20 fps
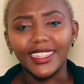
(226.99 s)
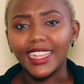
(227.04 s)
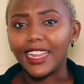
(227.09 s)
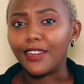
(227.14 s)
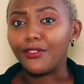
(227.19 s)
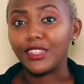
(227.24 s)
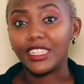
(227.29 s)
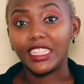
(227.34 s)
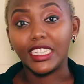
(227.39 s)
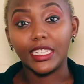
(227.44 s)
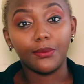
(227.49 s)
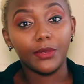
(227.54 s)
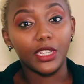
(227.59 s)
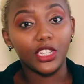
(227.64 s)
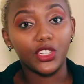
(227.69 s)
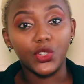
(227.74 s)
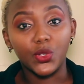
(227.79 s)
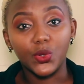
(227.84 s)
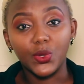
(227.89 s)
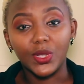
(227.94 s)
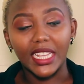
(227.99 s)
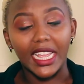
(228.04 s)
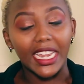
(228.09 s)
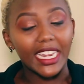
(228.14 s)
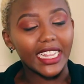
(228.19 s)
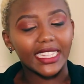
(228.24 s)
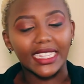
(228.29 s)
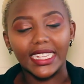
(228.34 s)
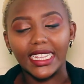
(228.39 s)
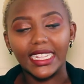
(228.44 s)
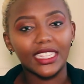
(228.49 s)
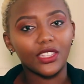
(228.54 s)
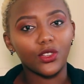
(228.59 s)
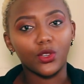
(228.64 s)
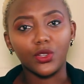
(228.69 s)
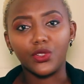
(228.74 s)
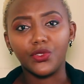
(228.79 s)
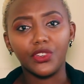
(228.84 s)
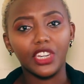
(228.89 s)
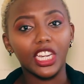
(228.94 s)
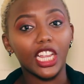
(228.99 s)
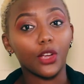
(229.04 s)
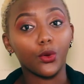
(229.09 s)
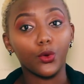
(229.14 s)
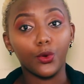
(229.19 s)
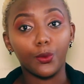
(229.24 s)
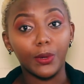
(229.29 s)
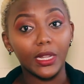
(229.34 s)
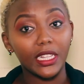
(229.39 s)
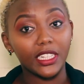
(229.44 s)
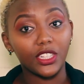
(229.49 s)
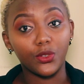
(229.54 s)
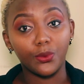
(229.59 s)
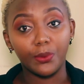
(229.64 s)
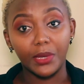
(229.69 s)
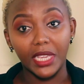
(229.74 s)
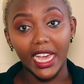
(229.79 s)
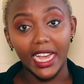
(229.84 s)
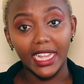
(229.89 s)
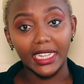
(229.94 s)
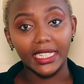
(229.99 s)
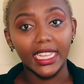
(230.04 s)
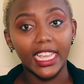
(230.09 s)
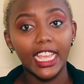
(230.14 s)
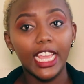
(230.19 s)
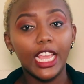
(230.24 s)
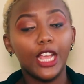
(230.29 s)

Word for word: Self-esteem issues, and it's it's not really a good place to be at.